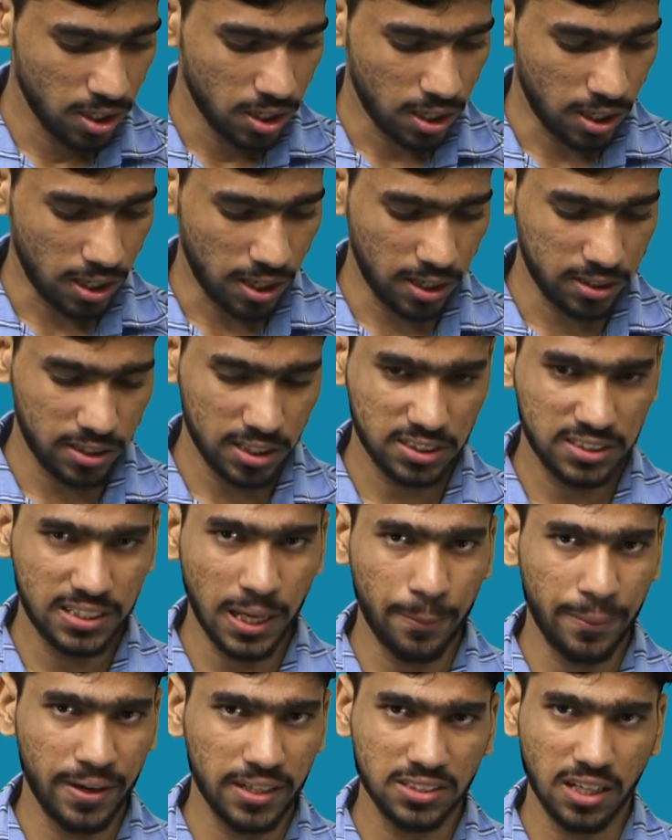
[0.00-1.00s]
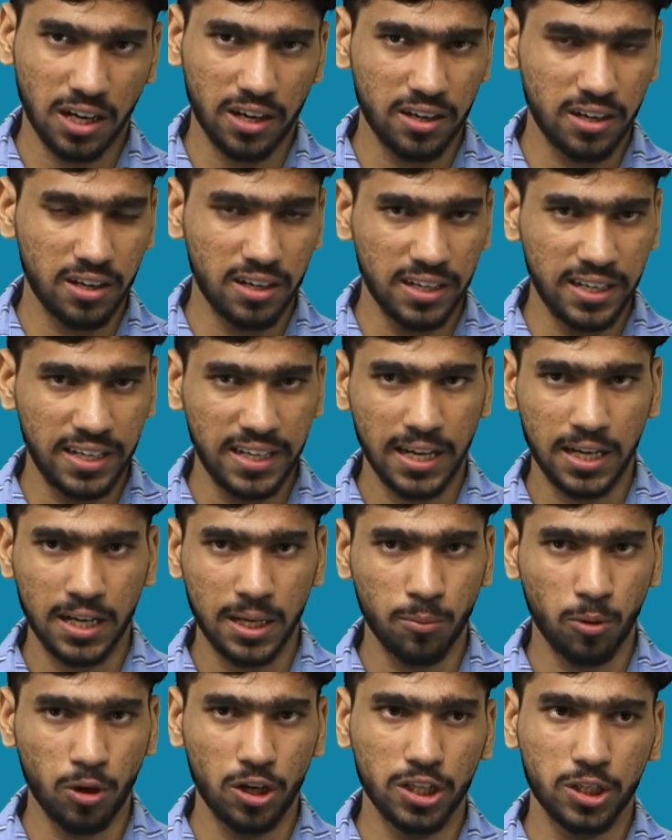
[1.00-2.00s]
This damage our DNA
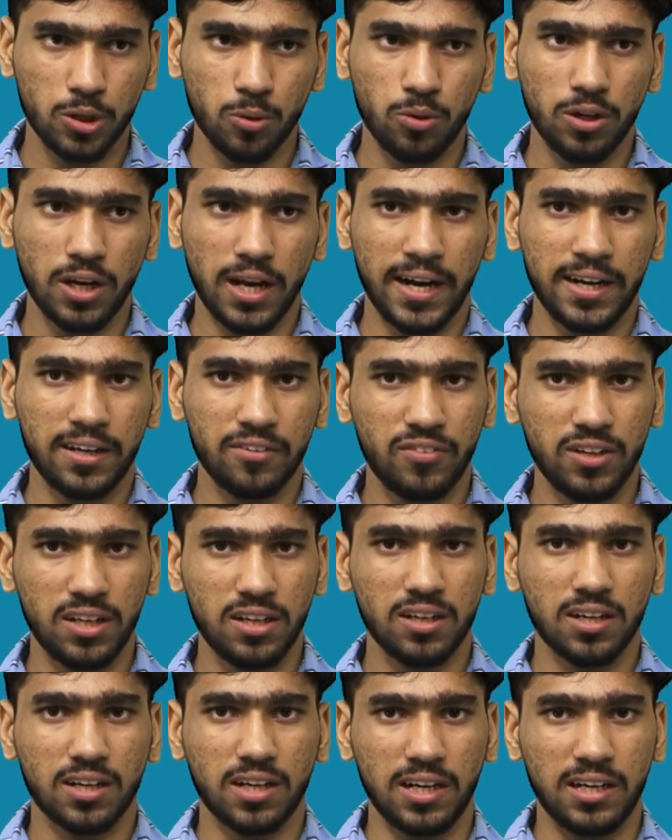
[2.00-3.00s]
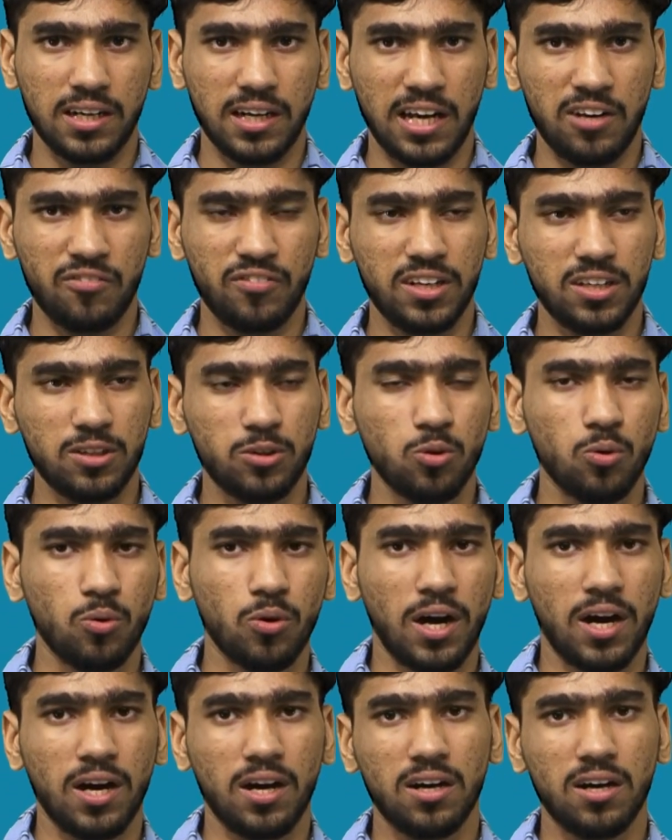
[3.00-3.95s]
molecule and will do